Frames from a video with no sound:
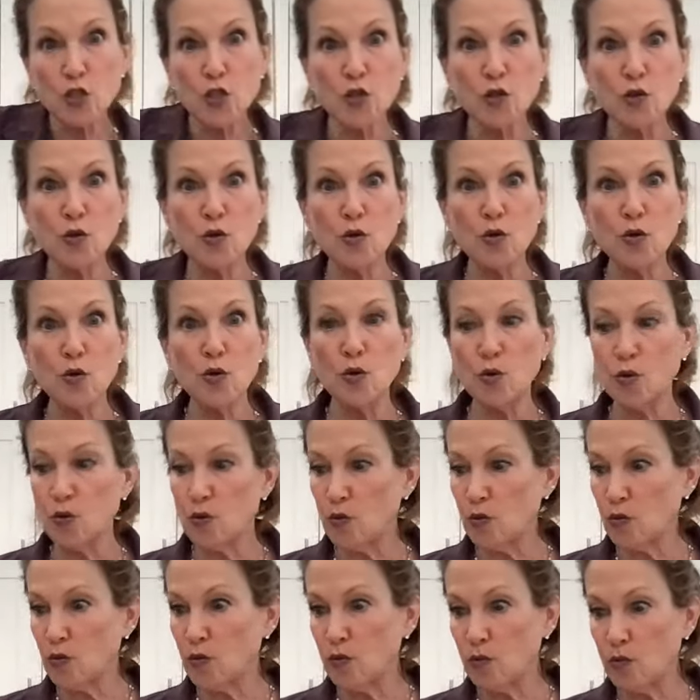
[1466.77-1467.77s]

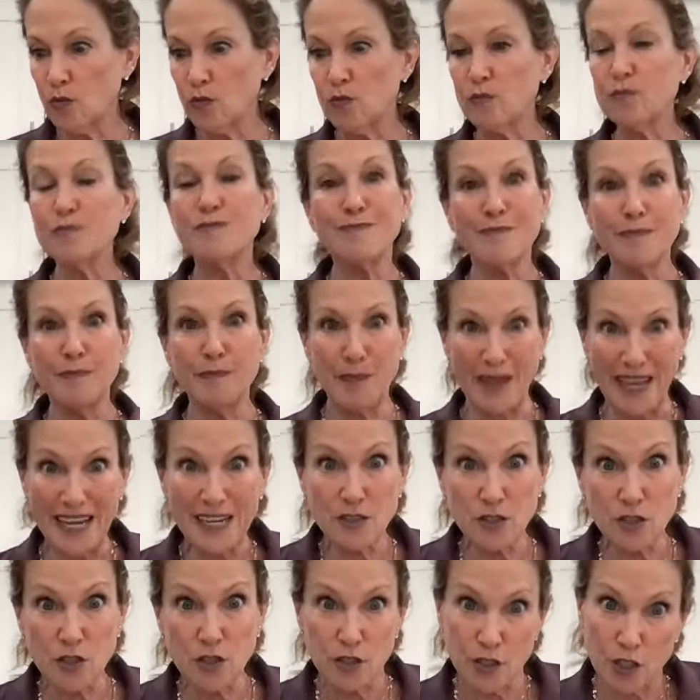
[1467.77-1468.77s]
to
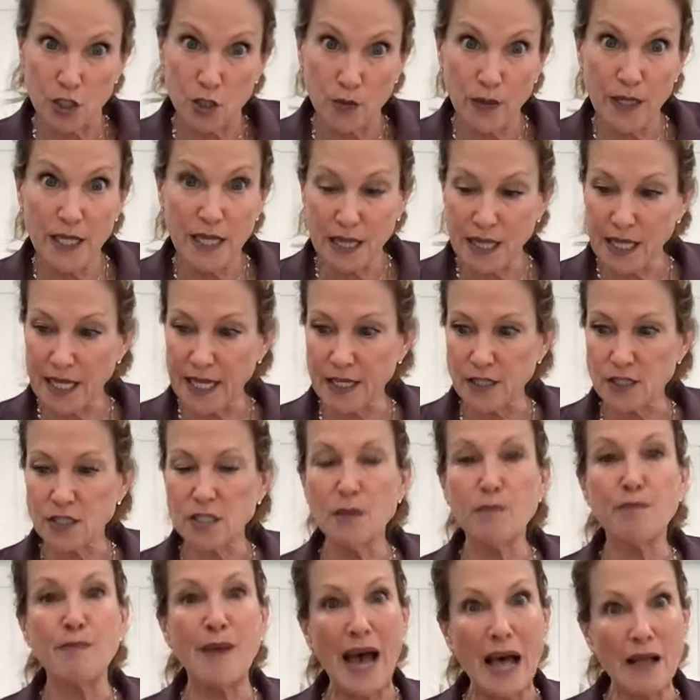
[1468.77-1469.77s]
baked goods, sweet
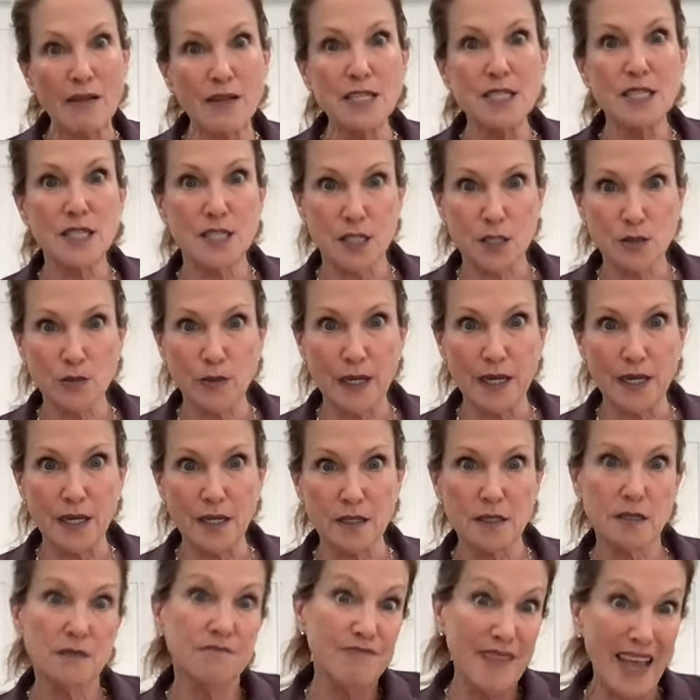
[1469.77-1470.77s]
things to balance the
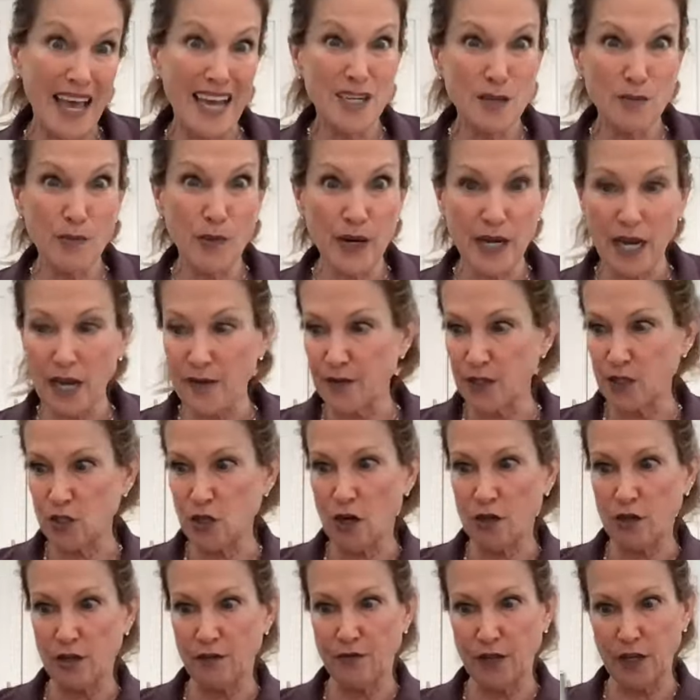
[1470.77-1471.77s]
sweetness and to bring out the
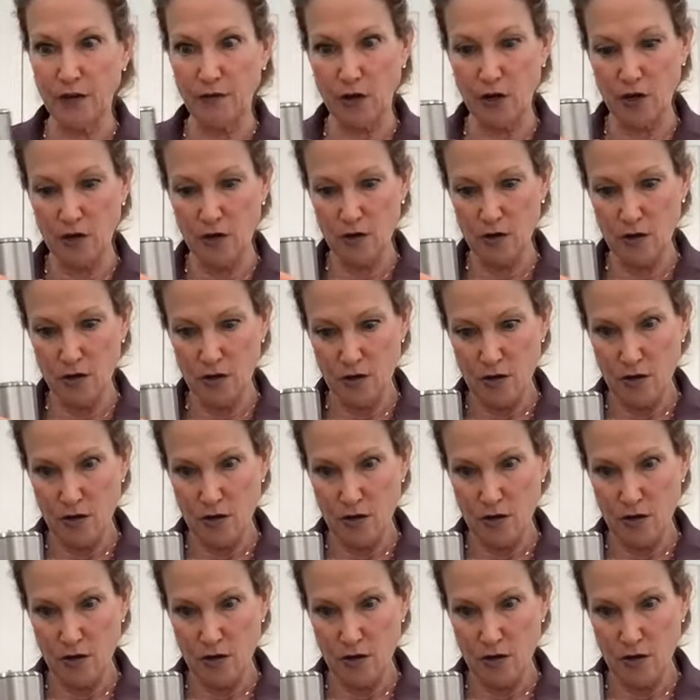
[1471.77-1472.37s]
chocolate flavor.